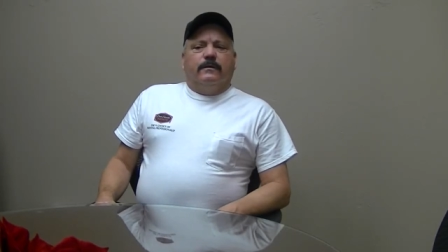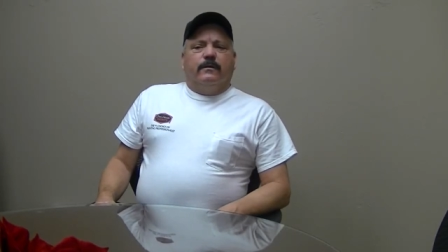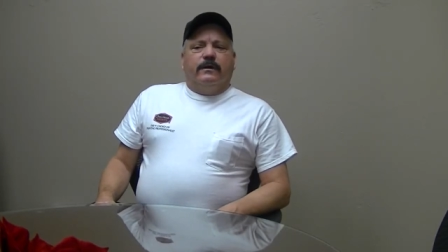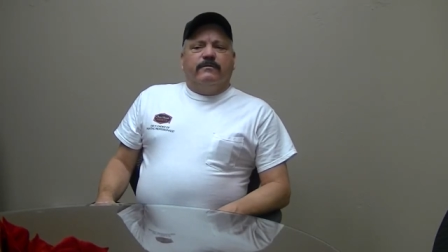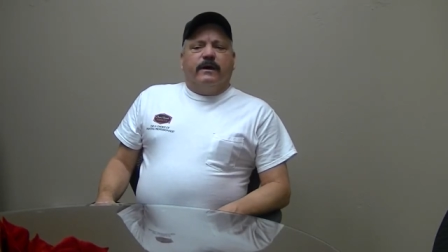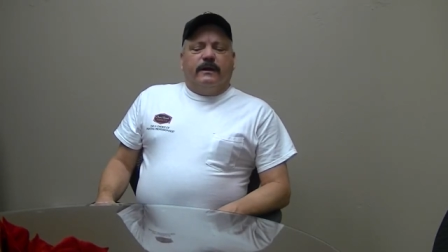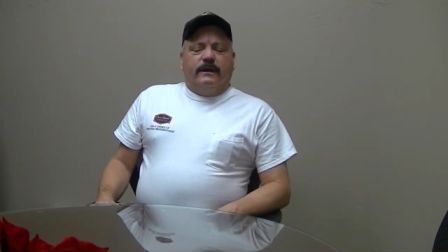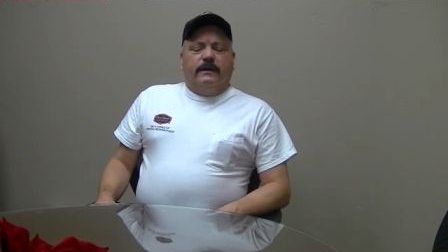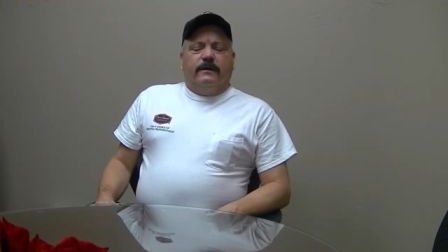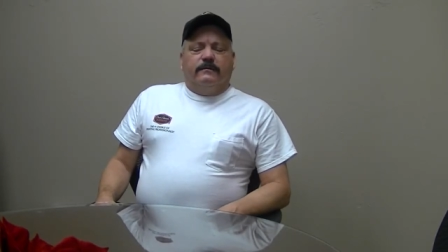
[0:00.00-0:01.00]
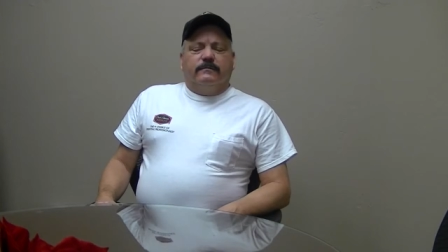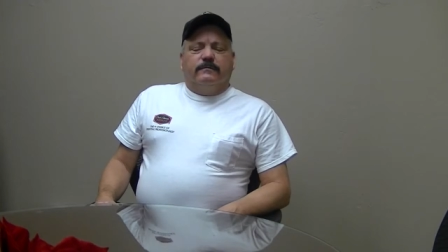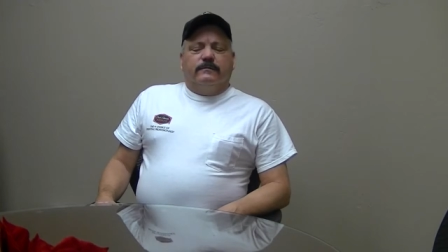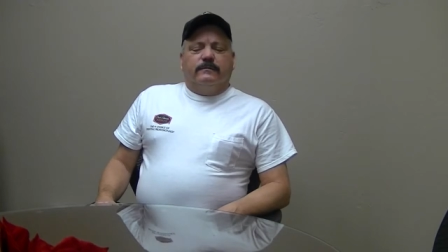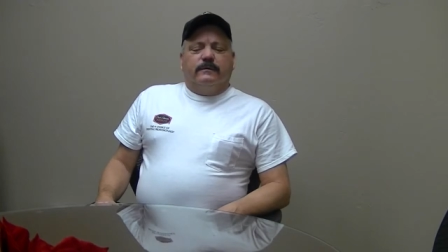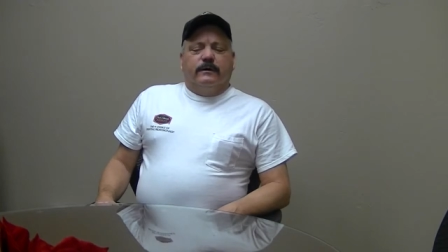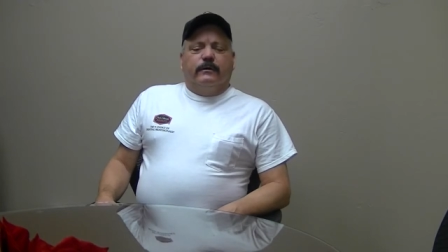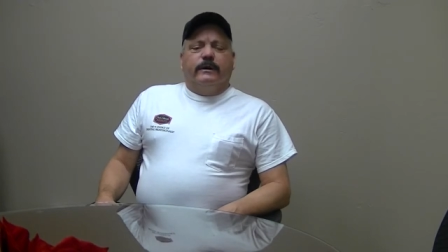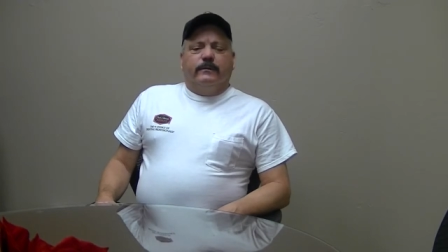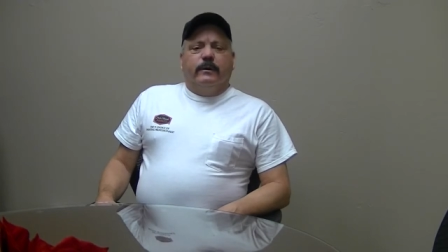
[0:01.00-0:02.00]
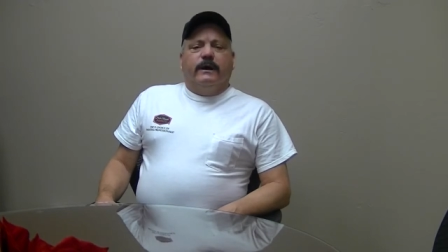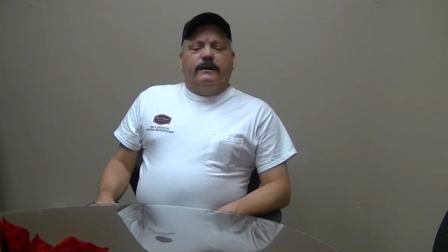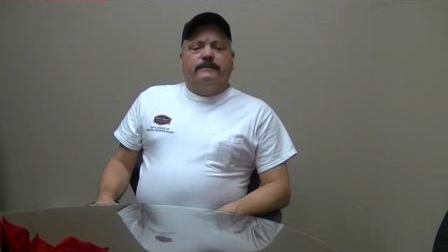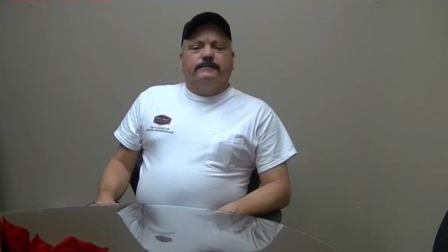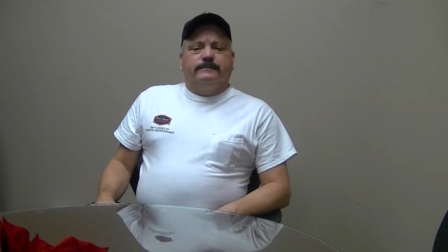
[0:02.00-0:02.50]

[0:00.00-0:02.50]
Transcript: No, they finally uh, agreed to pay.